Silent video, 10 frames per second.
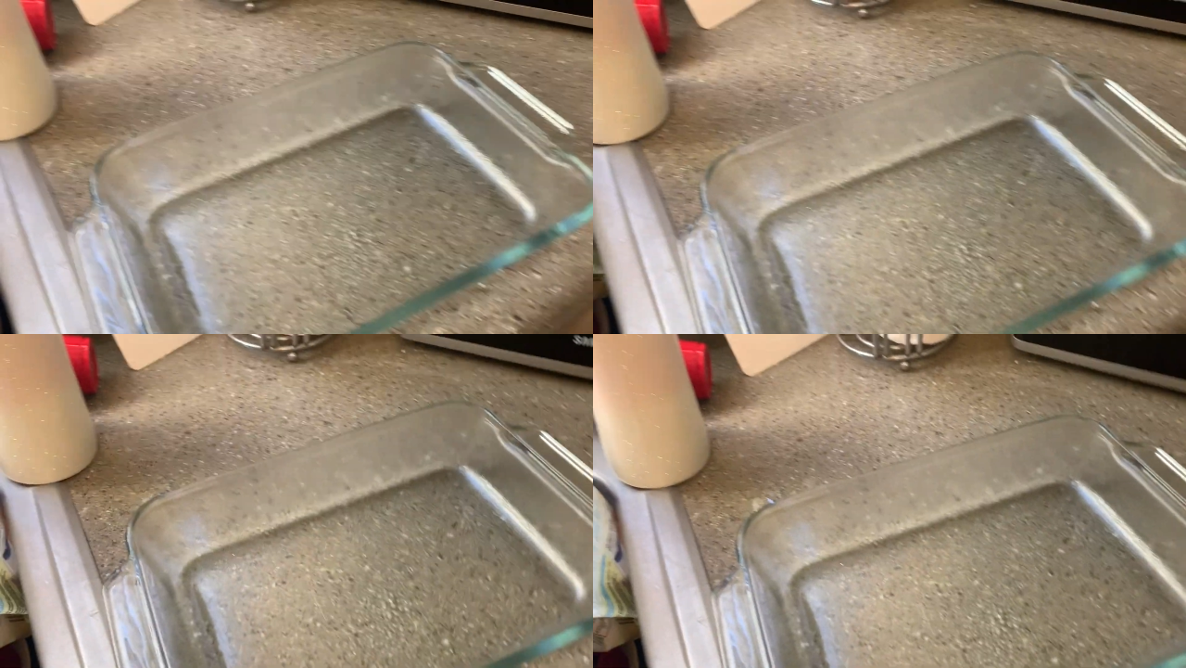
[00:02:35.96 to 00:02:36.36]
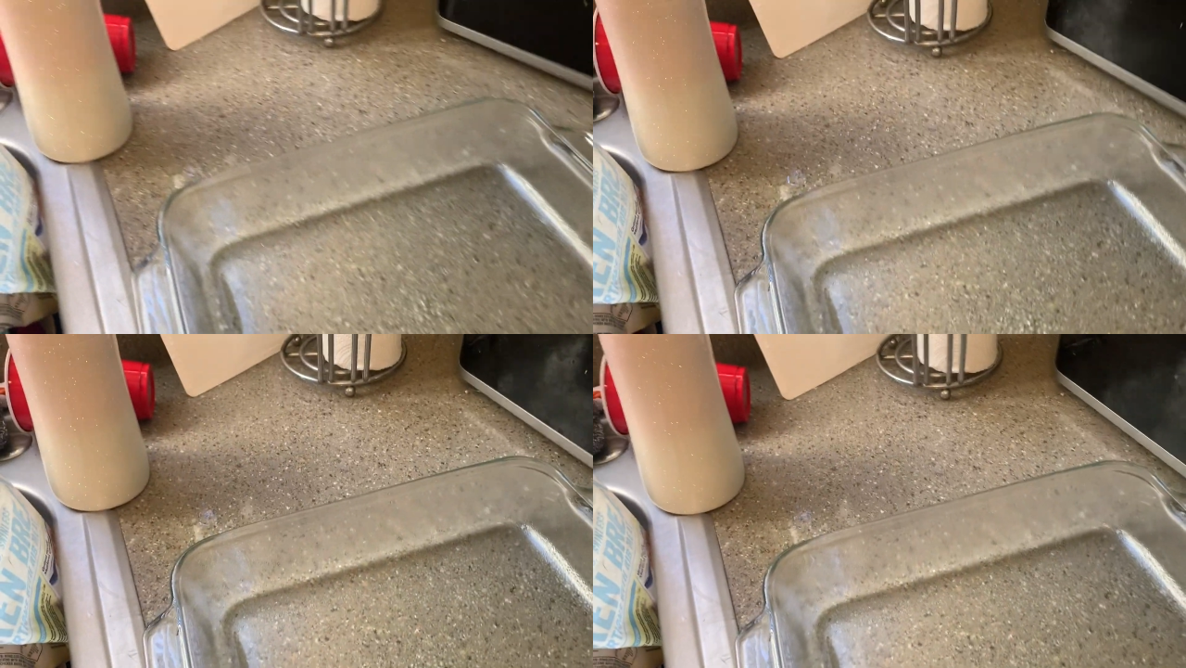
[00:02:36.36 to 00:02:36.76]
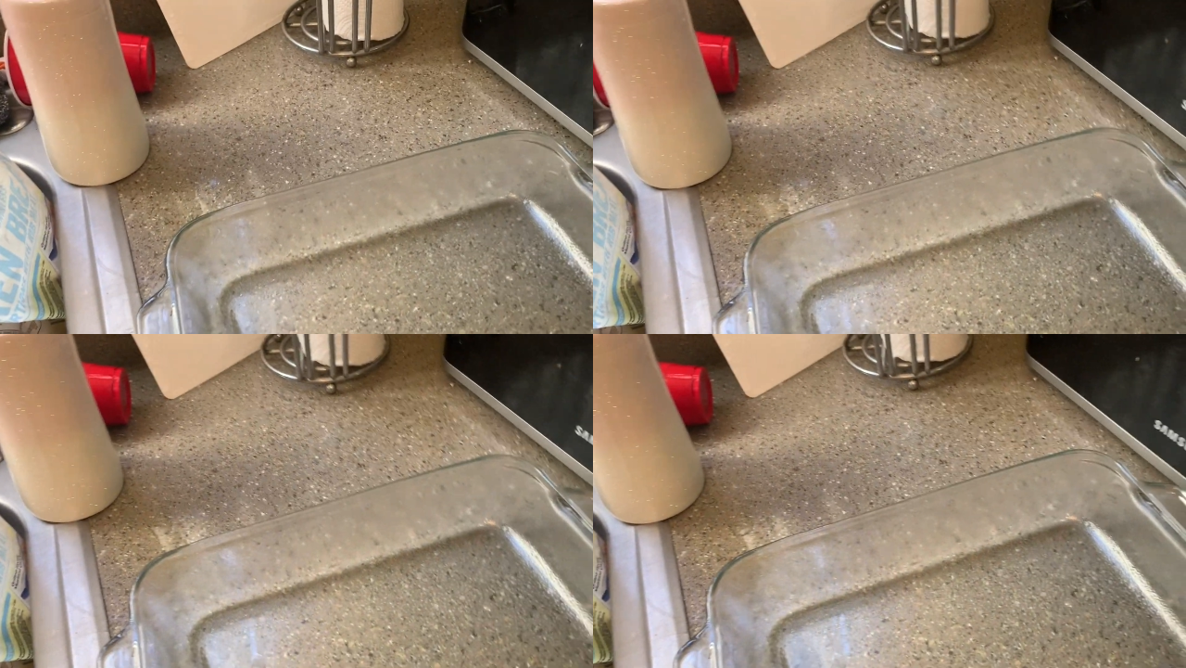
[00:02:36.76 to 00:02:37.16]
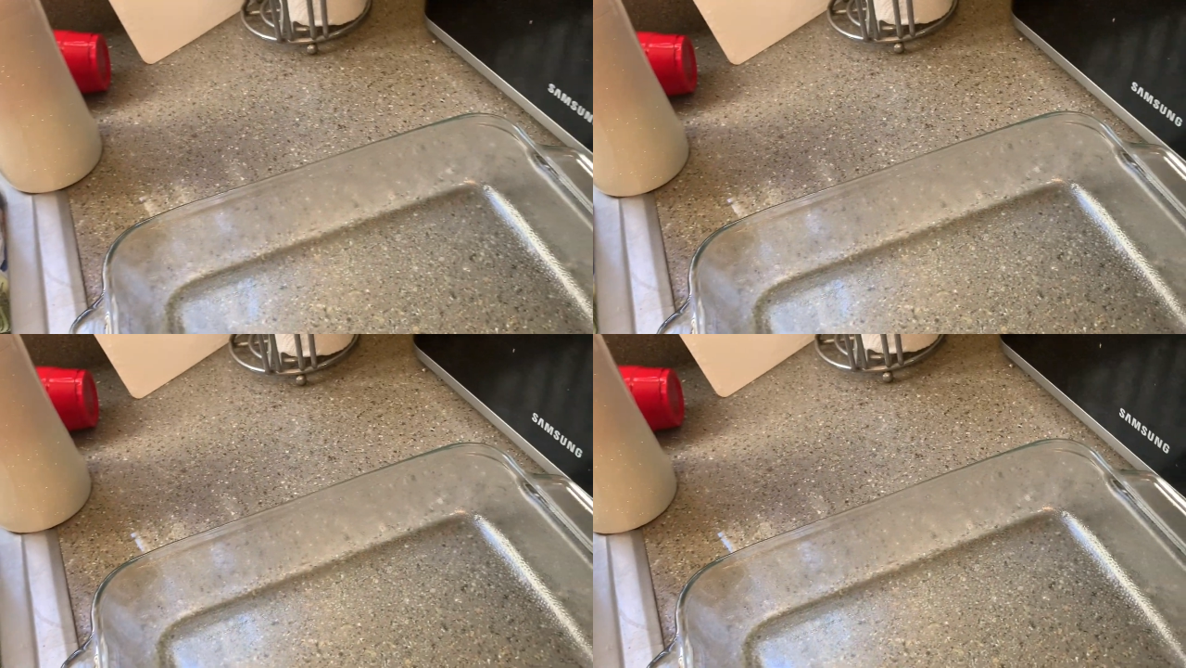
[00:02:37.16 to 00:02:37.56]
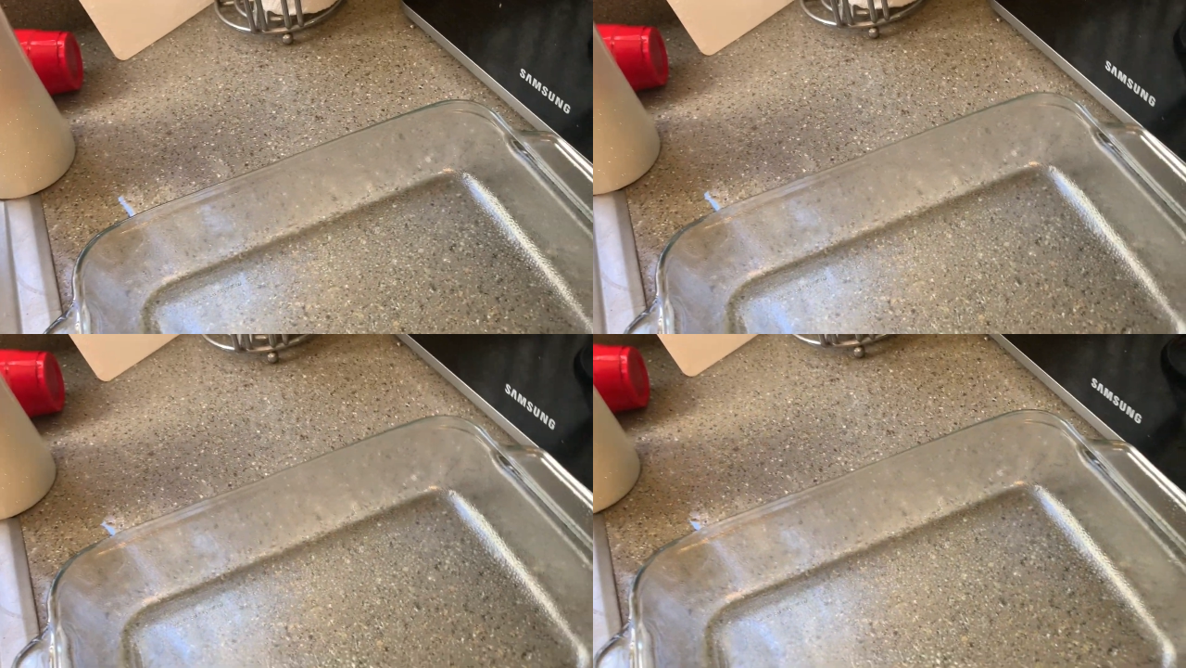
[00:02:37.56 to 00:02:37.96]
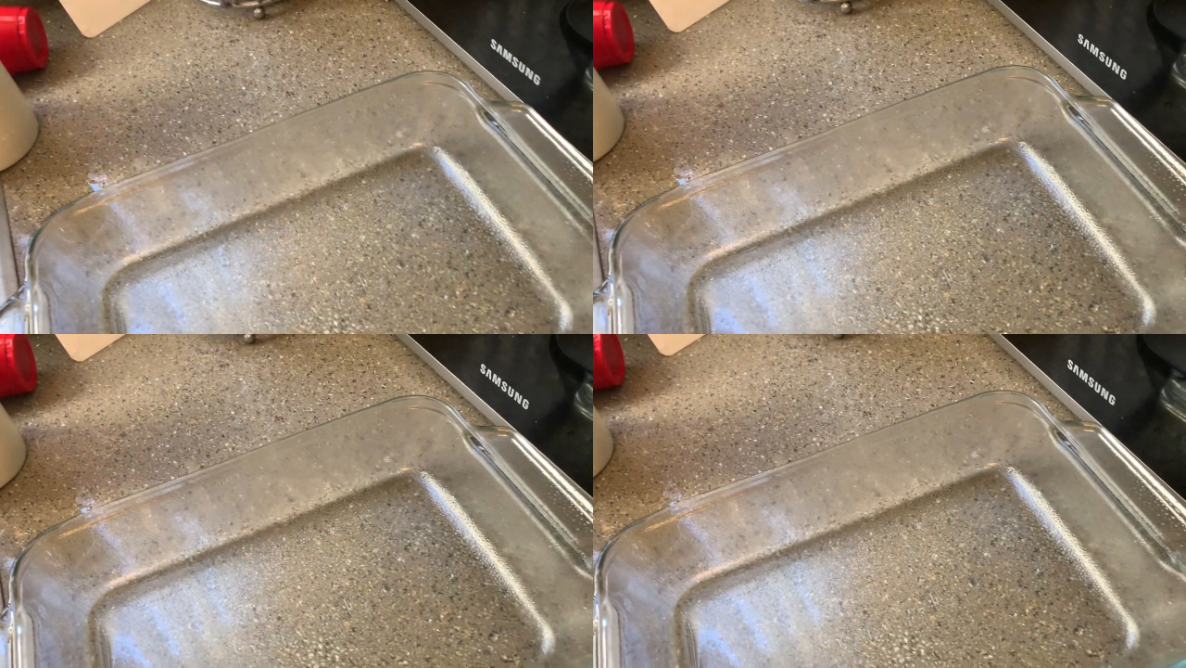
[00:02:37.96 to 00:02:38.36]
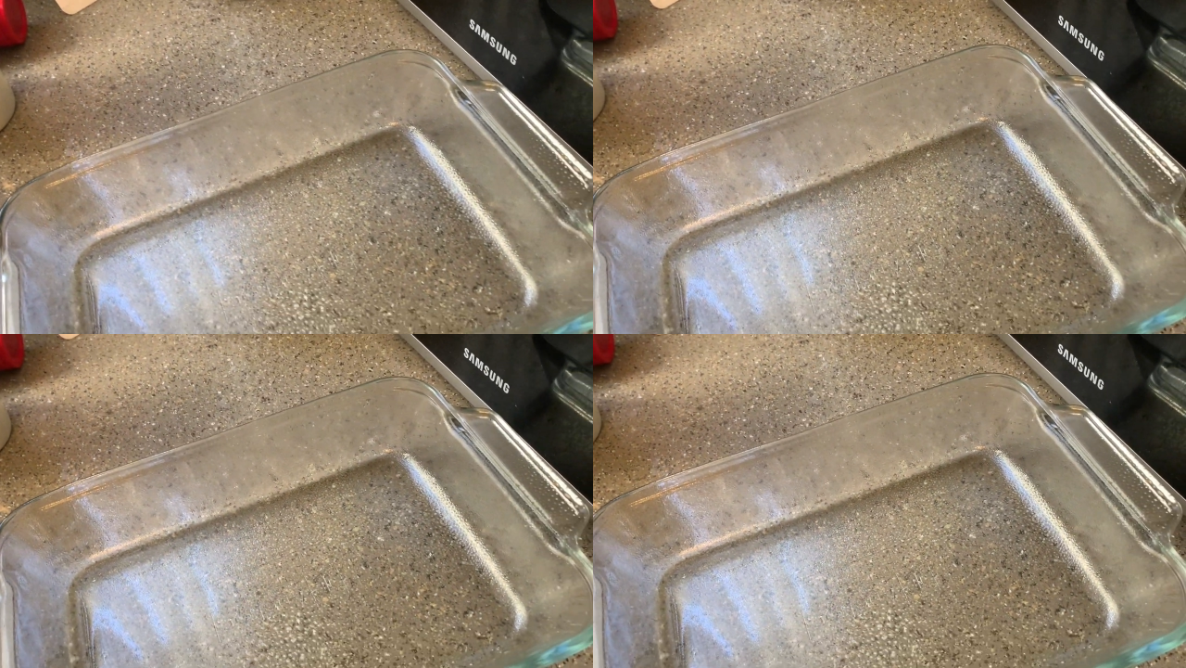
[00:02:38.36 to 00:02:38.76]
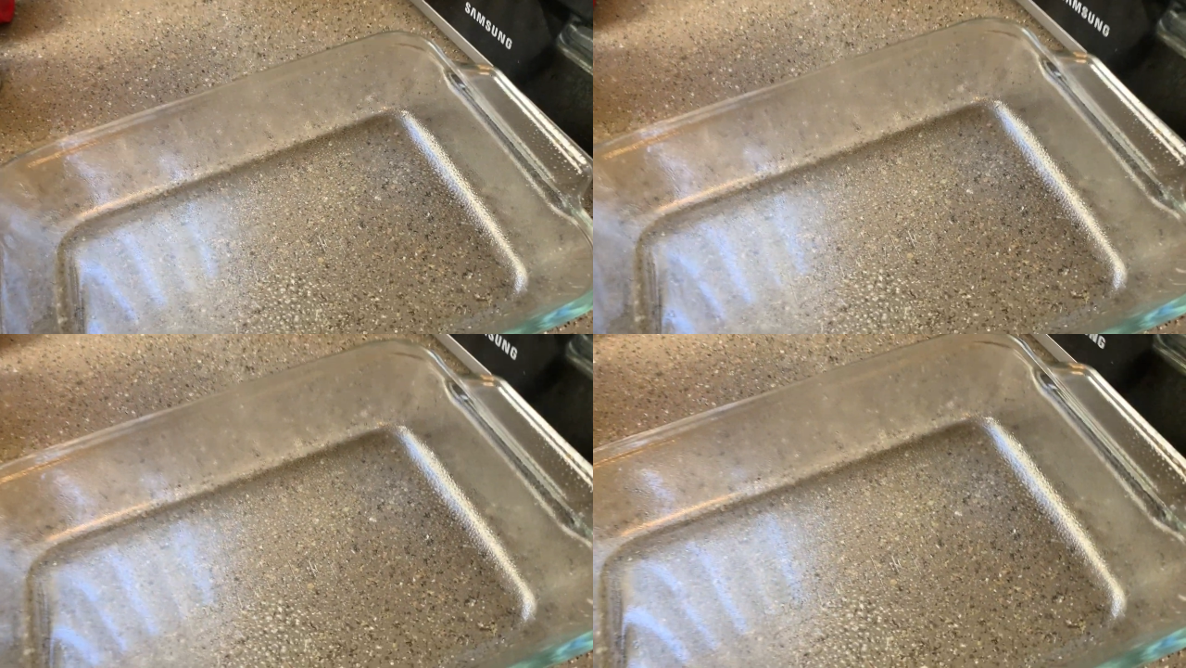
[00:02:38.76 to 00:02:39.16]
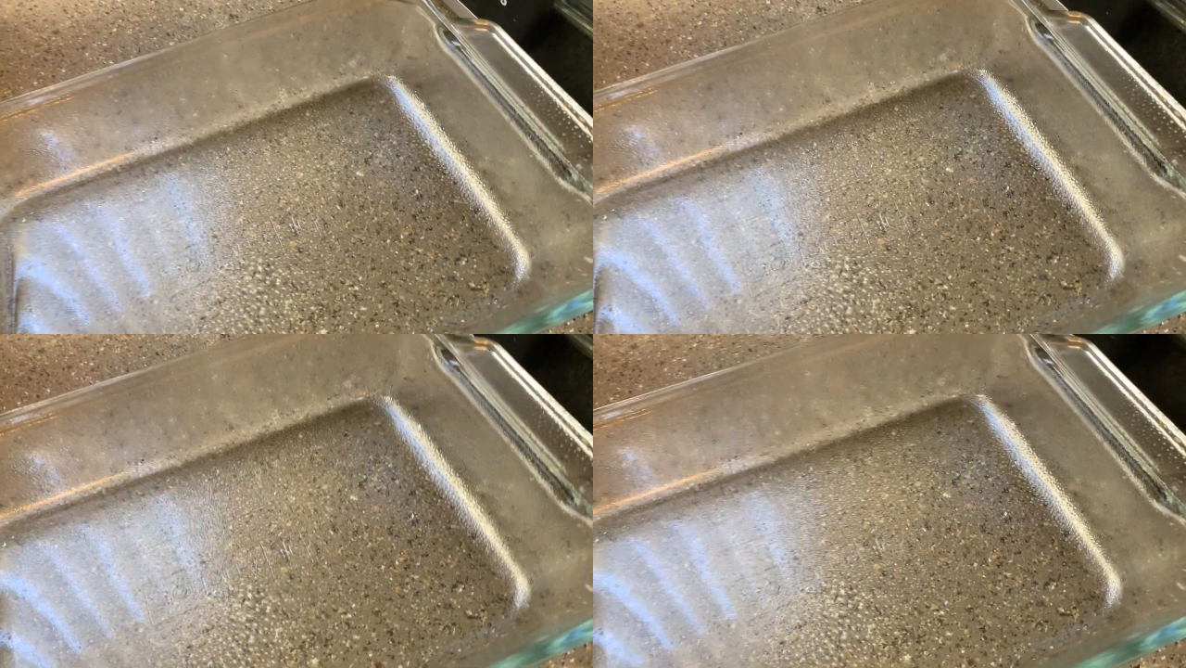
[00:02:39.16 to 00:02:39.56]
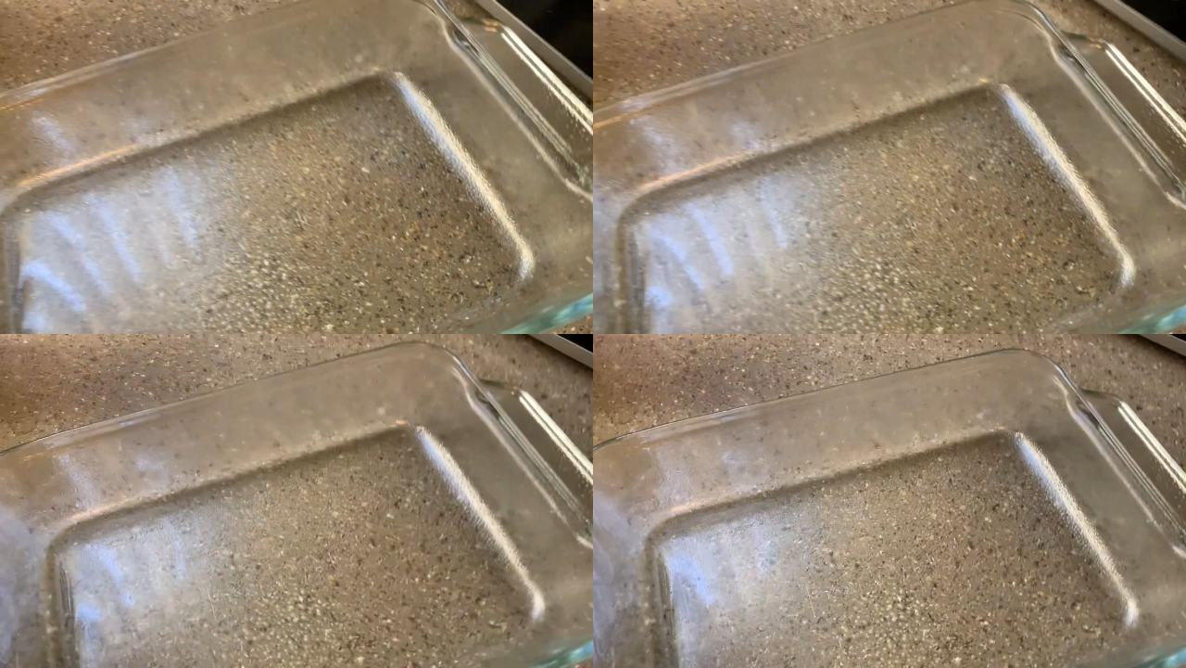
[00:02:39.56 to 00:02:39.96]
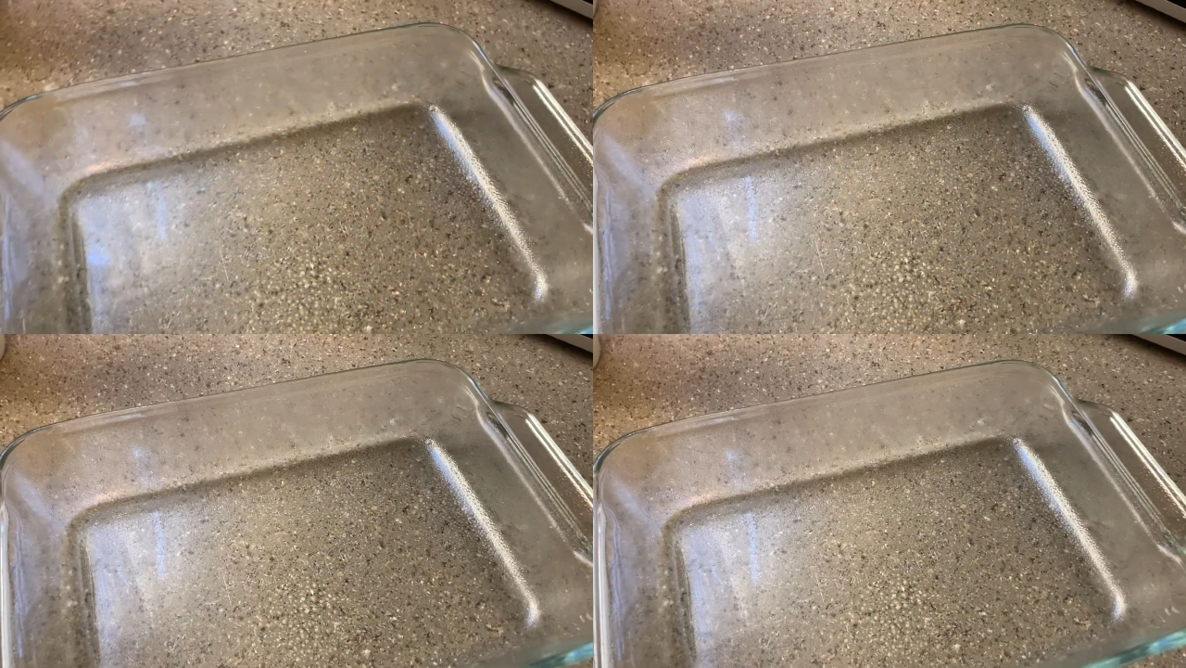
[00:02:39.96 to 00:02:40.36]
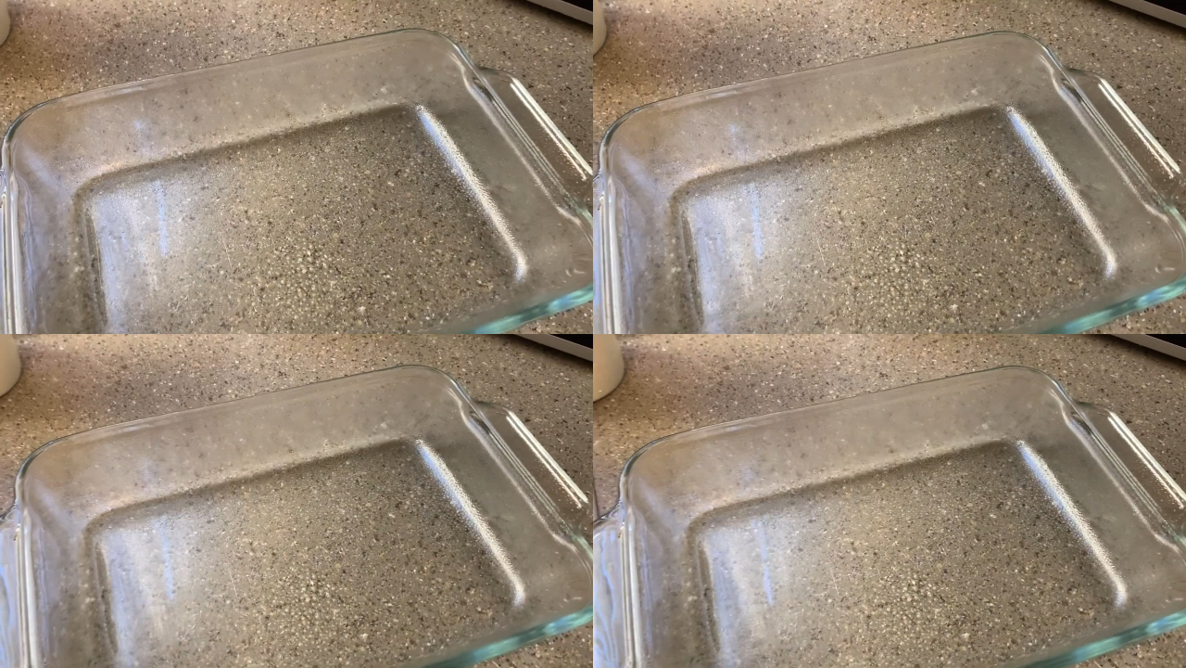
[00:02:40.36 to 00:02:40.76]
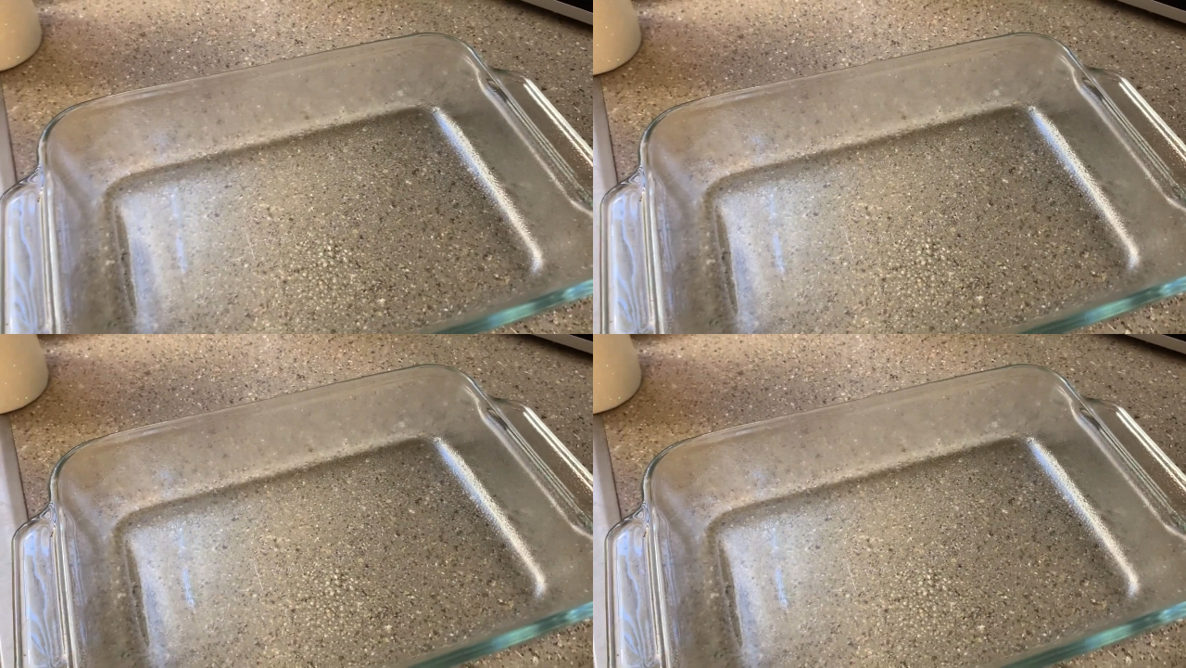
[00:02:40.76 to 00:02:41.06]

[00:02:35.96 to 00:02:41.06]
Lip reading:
Nobody's mouth can be seen.